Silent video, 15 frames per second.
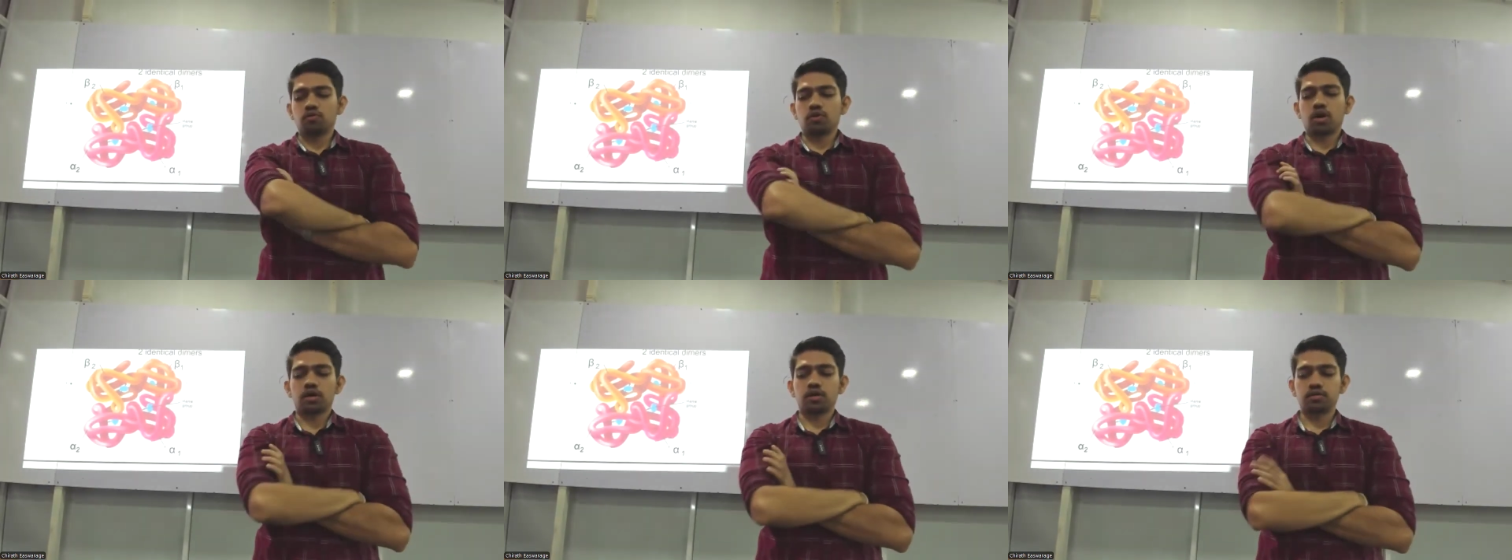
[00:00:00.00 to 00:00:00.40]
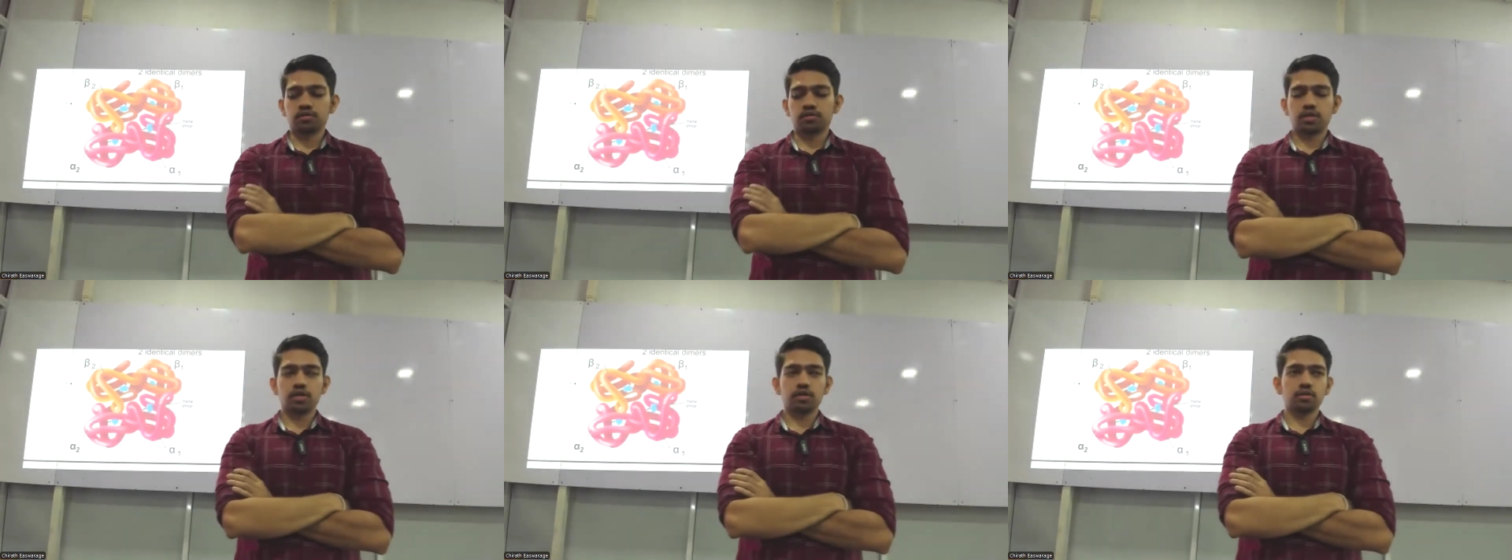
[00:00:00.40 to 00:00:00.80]
Found
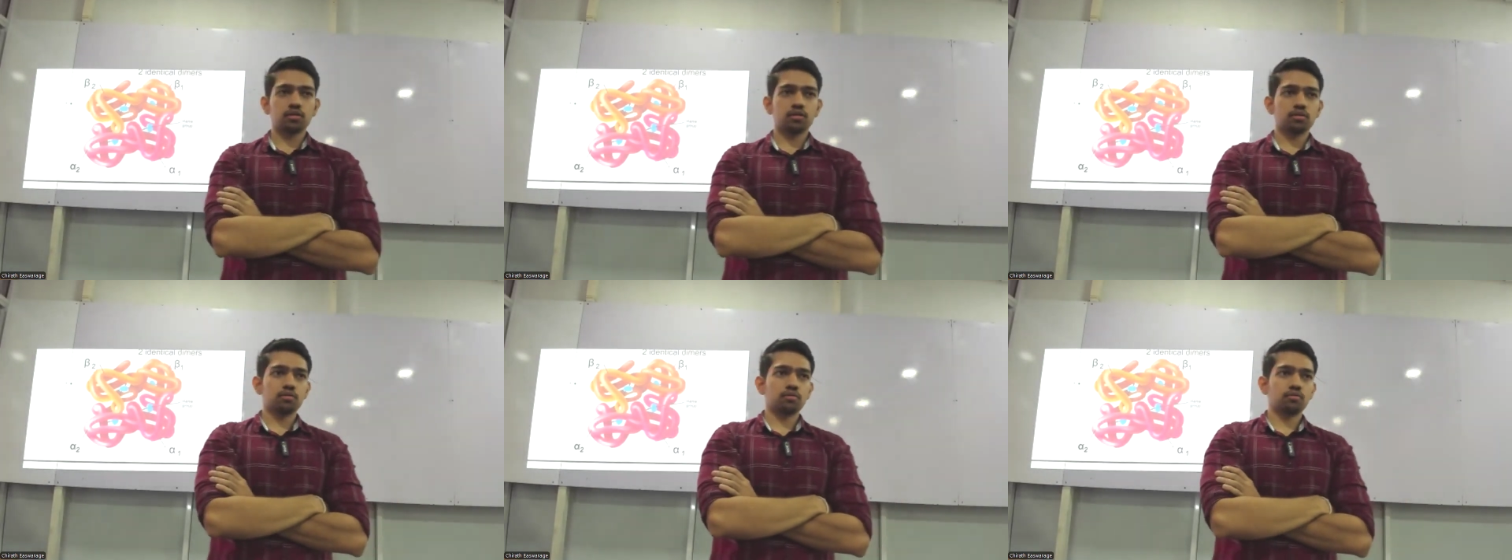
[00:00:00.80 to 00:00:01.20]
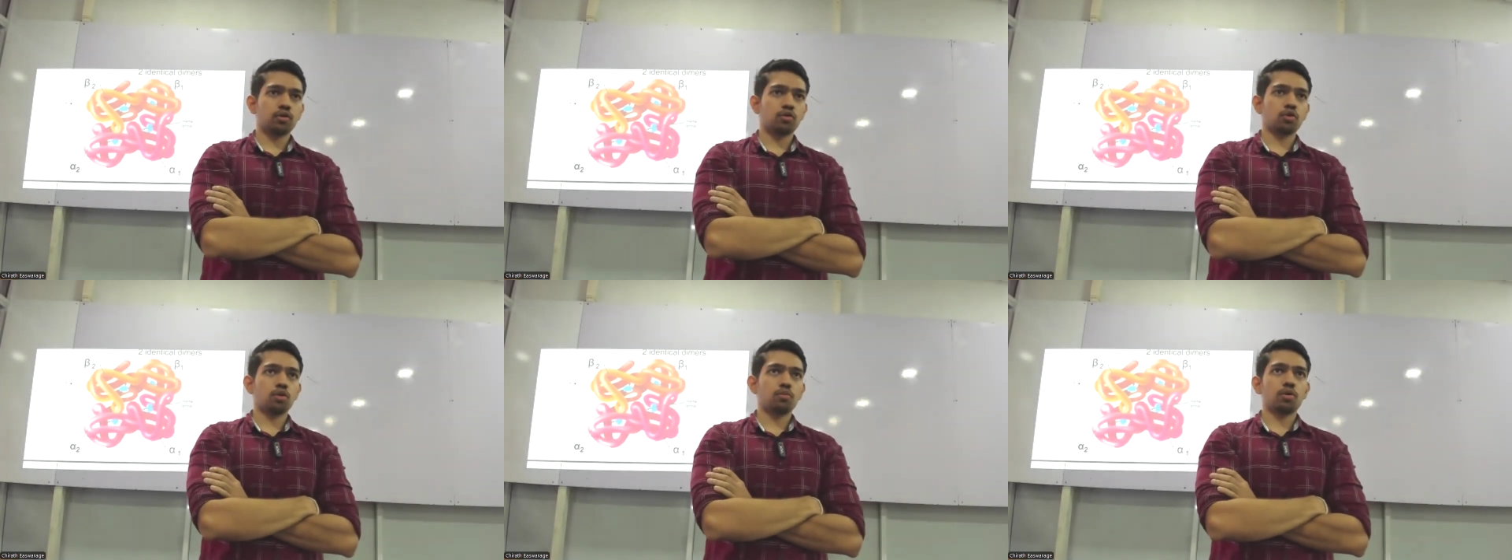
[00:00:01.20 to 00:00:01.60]
under the skin.
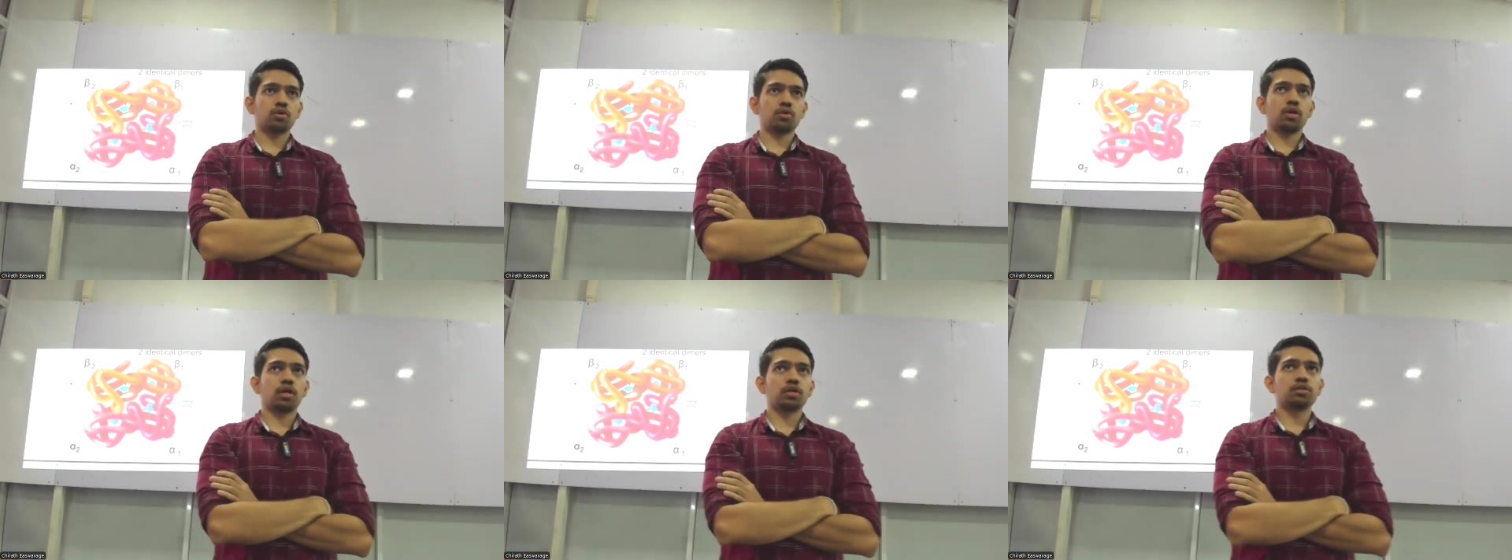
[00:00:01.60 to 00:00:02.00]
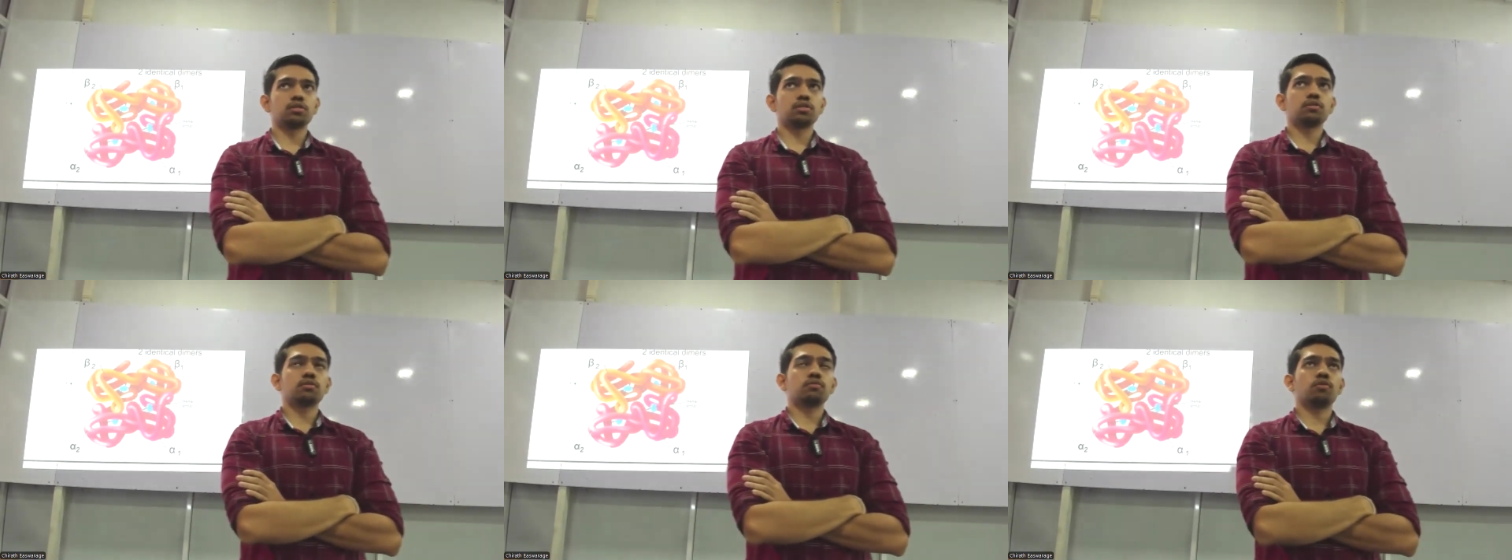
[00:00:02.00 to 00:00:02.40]
We're talking about
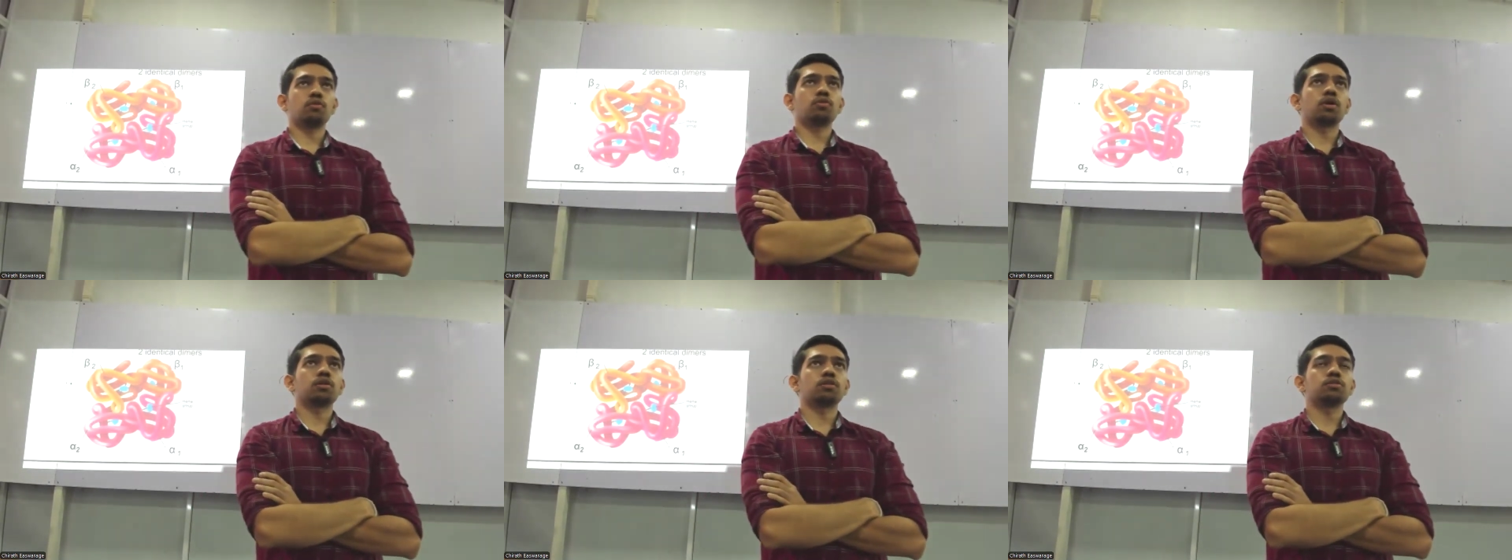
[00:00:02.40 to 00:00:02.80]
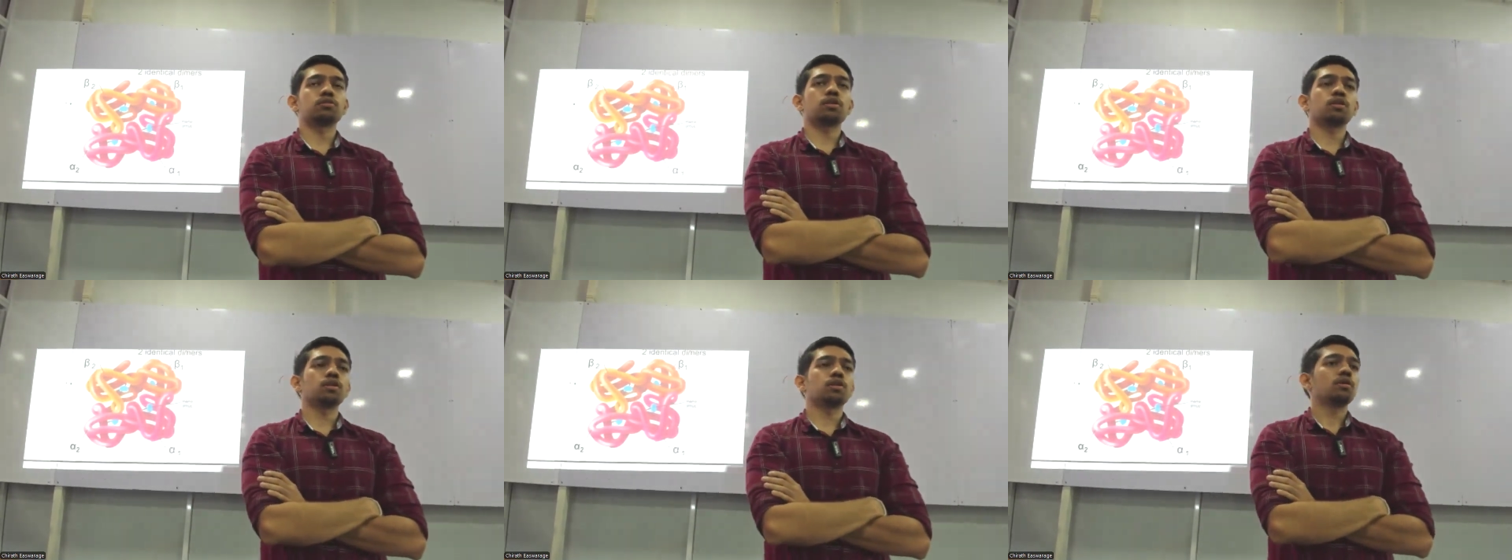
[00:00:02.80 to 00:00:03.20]
collagen. Found under
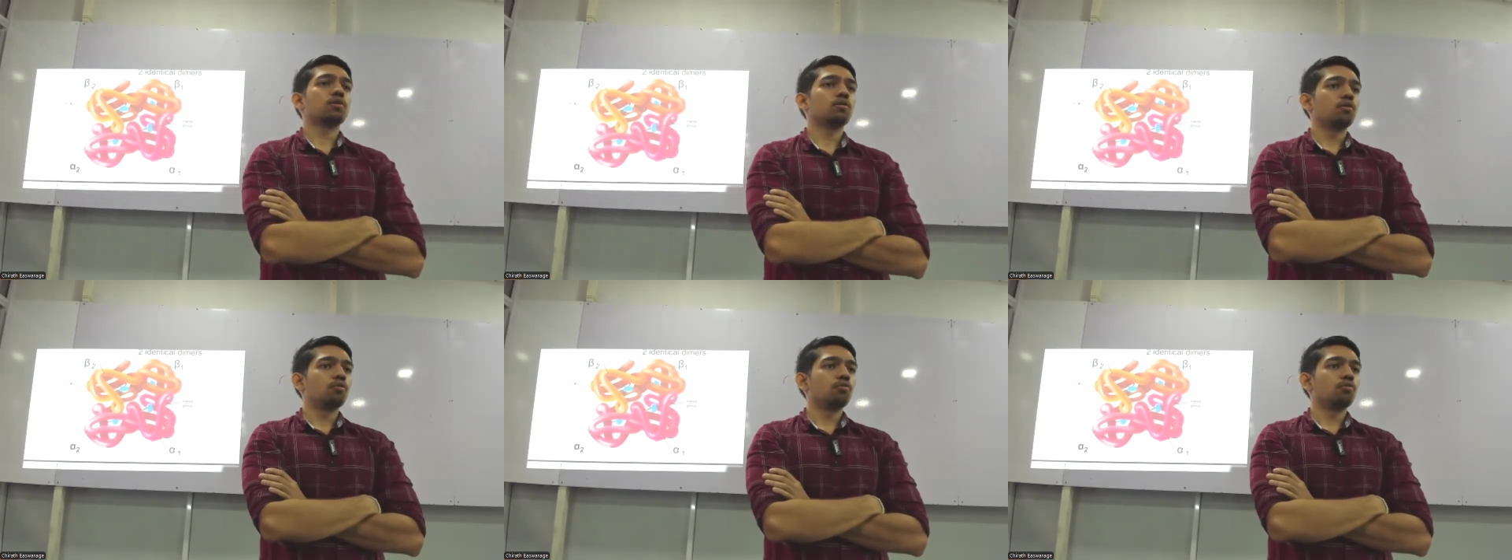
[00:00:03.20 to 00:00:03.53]
the skin.